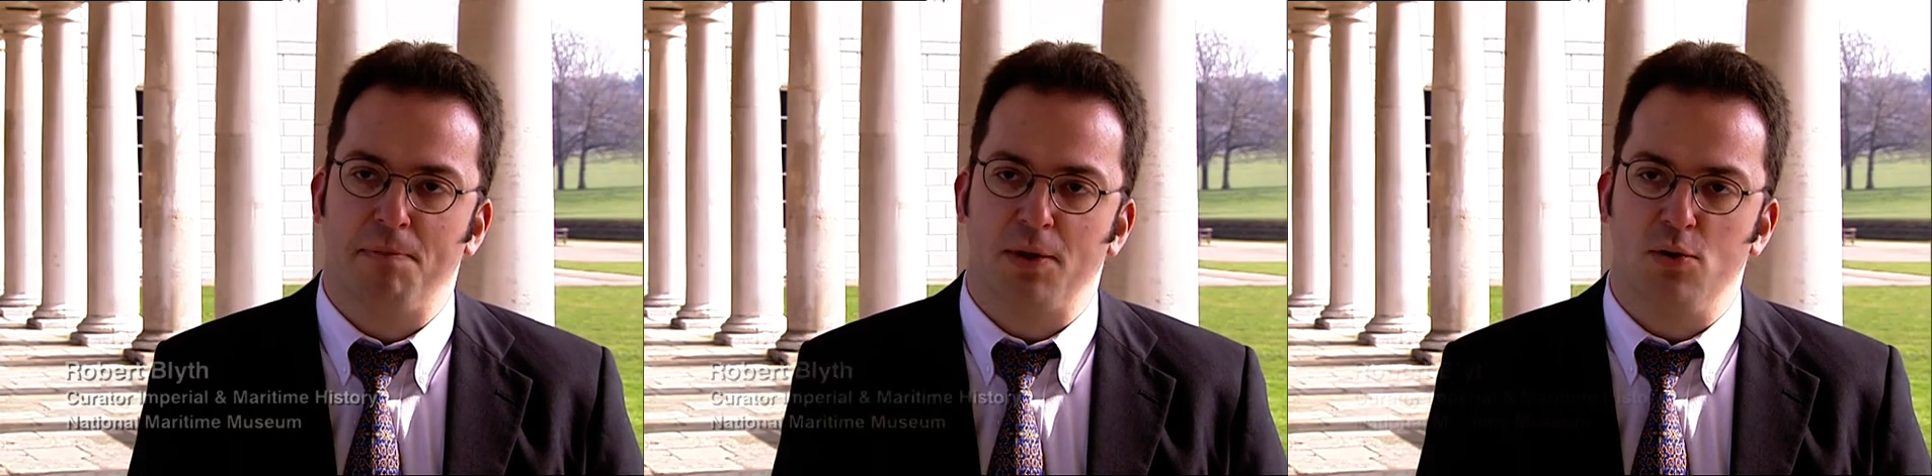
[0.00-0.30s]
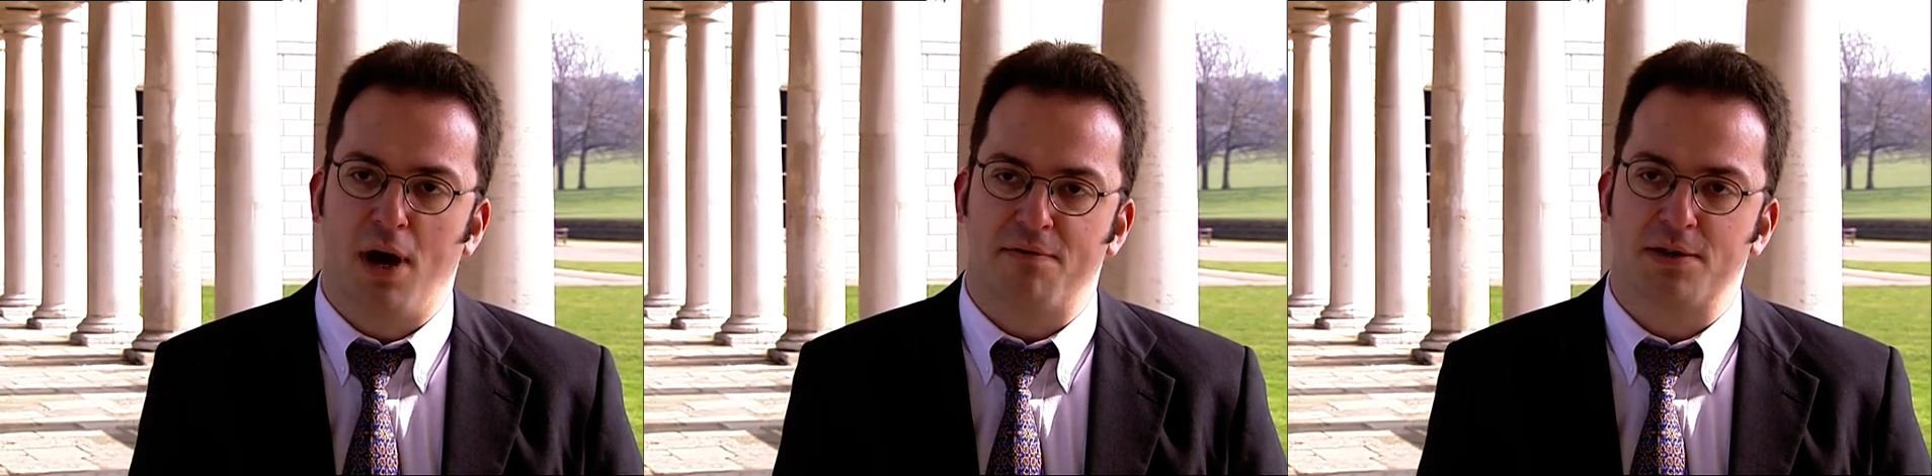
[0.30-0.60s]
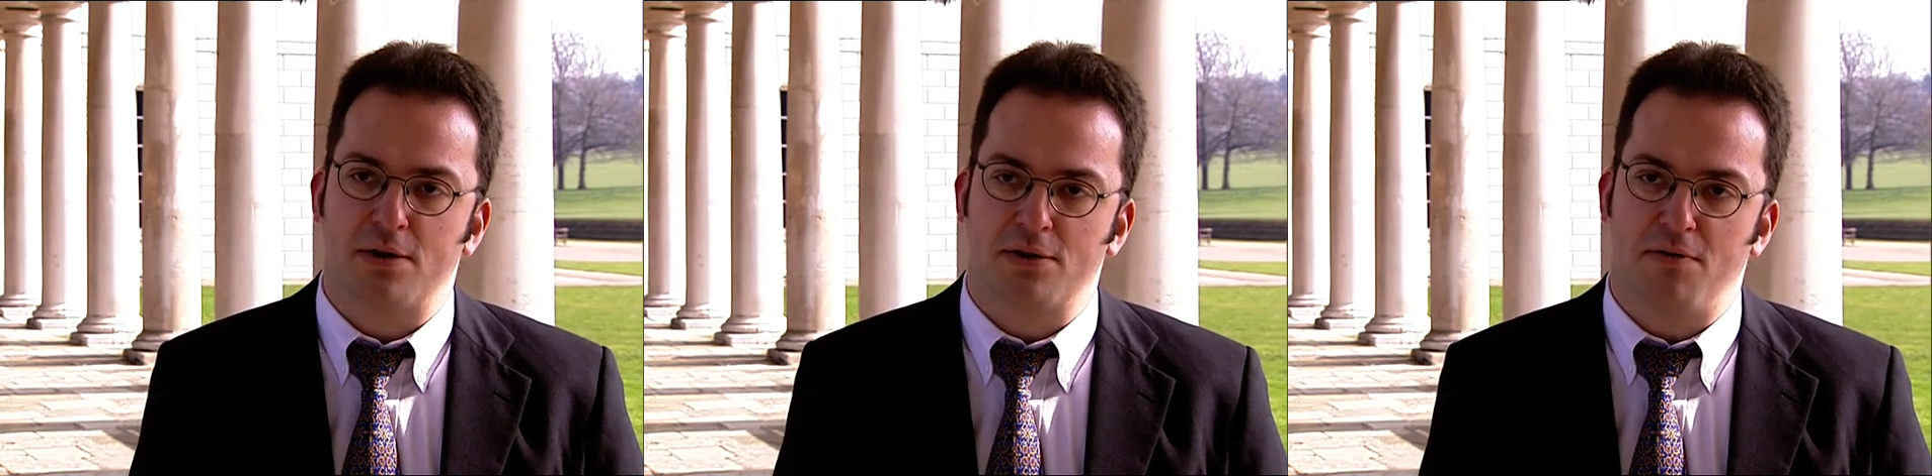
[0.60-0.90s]
you have
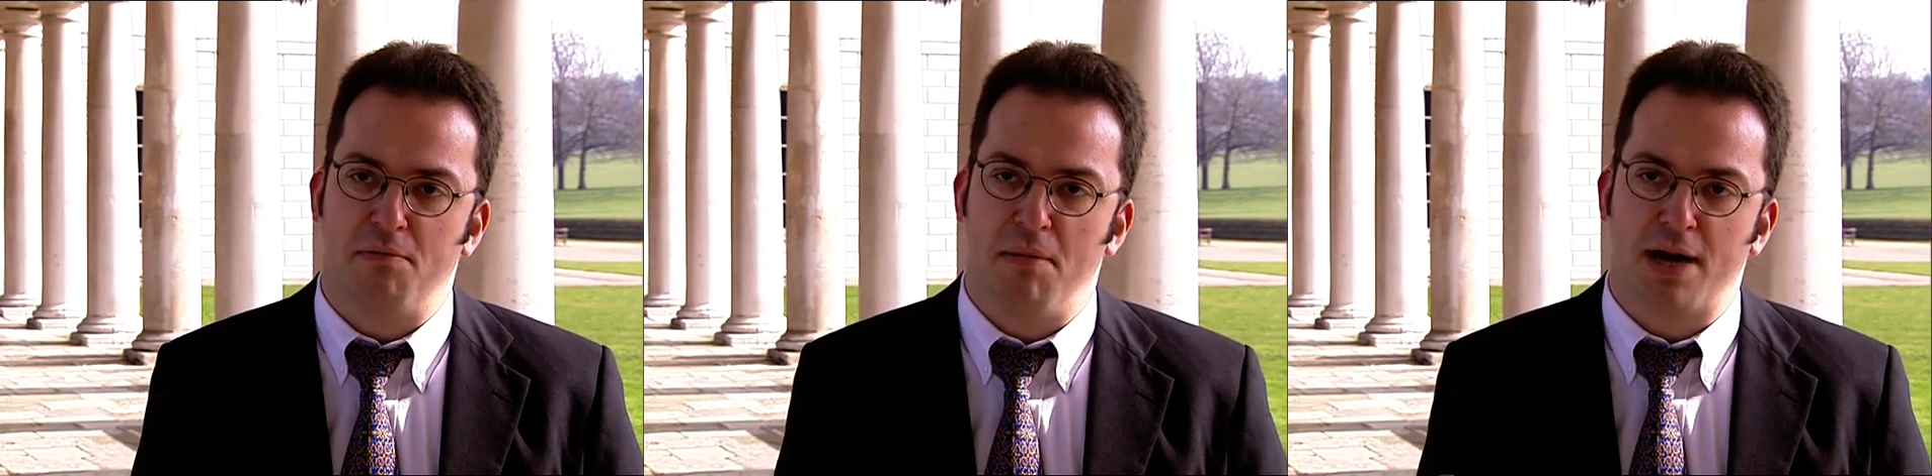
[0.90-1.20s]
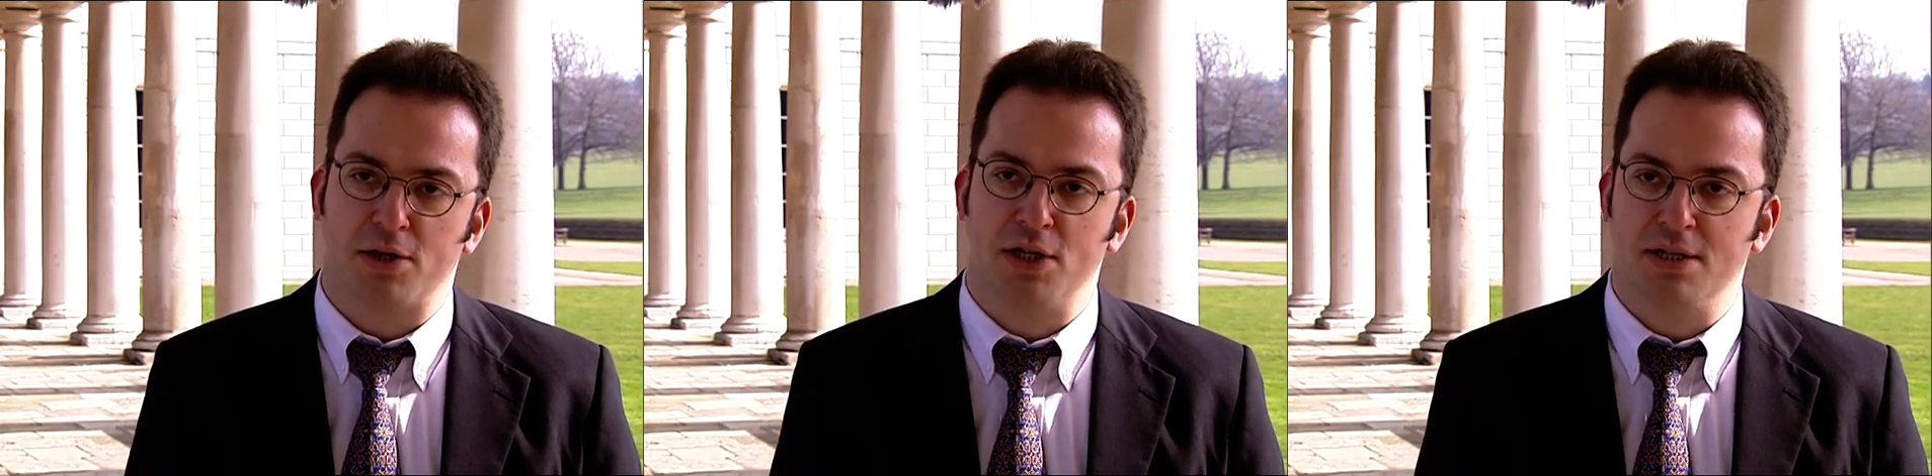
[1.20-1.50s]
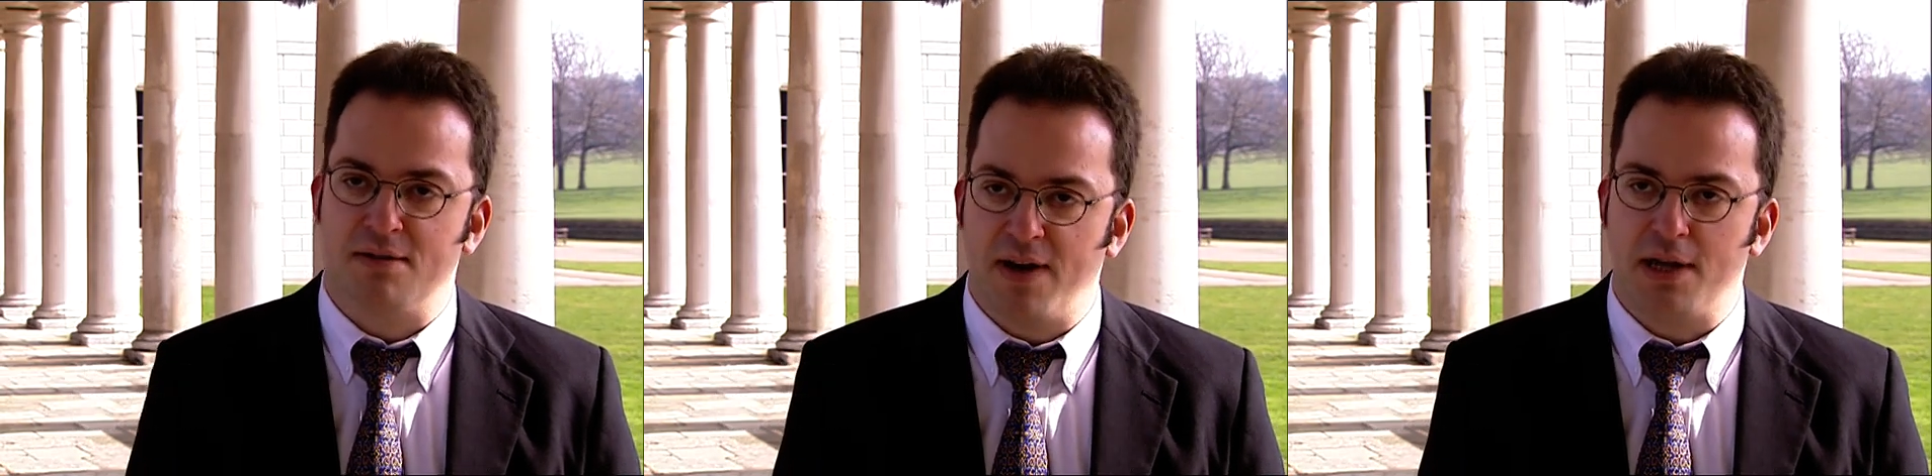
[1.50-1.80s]
sort of merchant
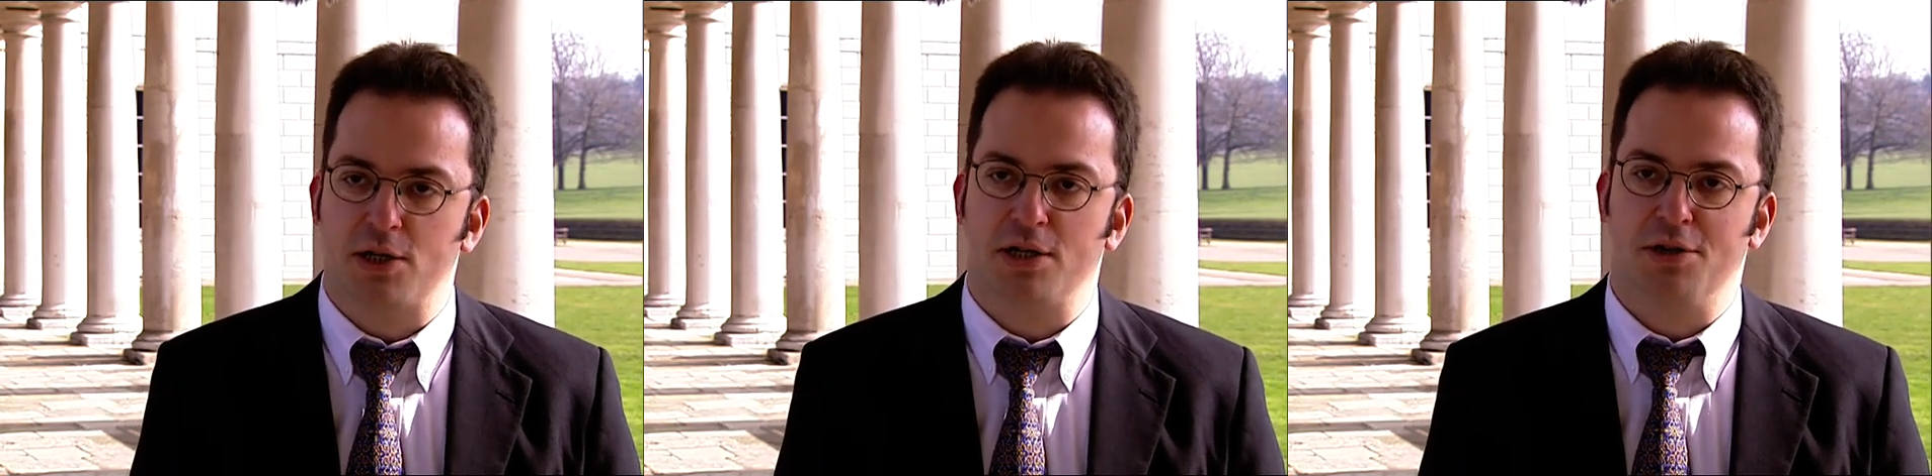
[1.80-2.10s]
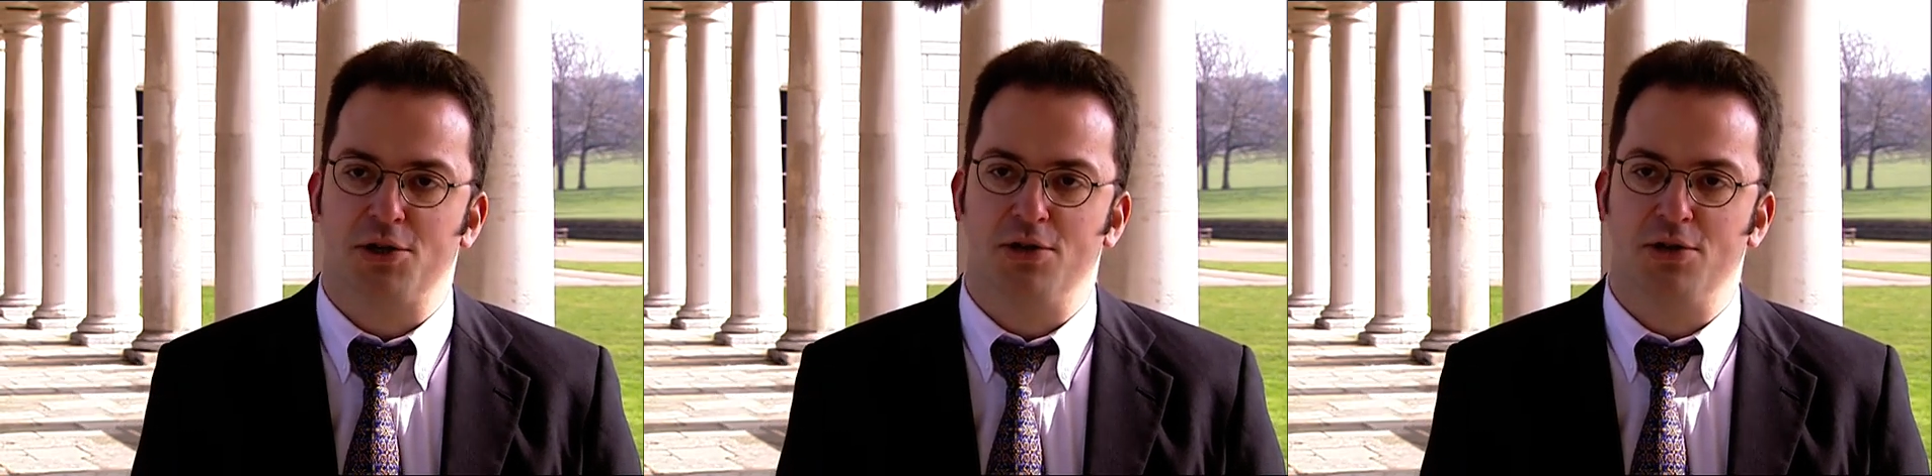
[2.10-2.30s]
adventurers